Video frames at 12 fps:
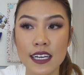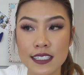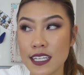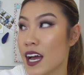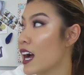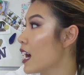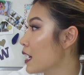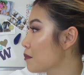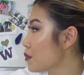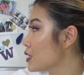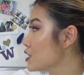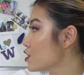that
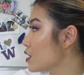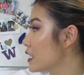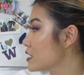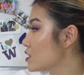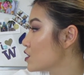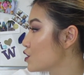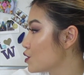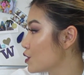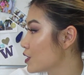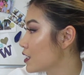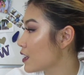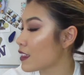I'm pretty sure I
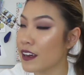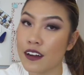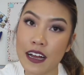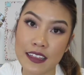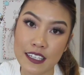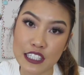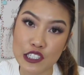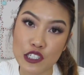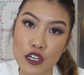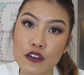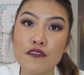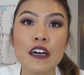stood there at the
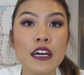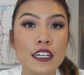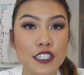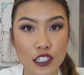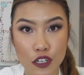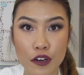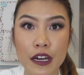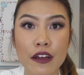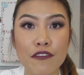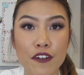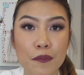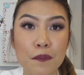stove stirring
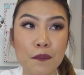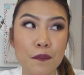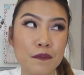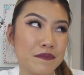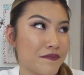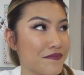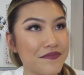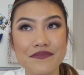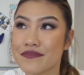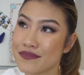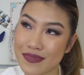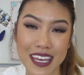for,
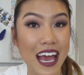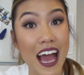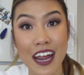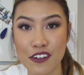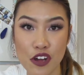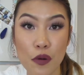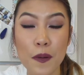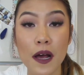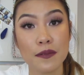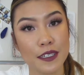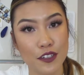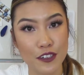I don't know,
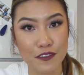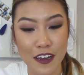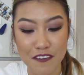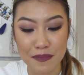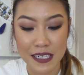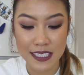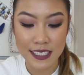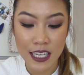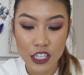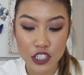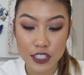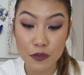probably 35 minutes.
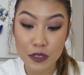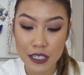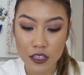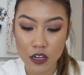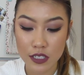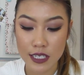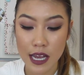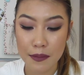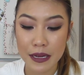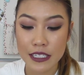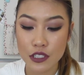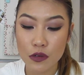Just a really long time.
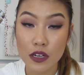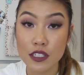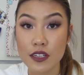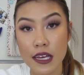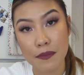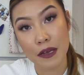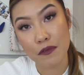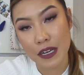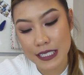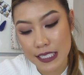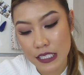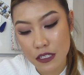I do also like my
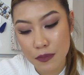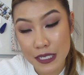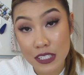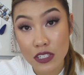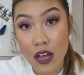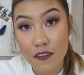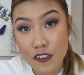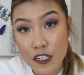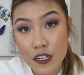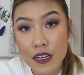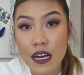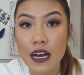rice a little bit
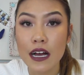softer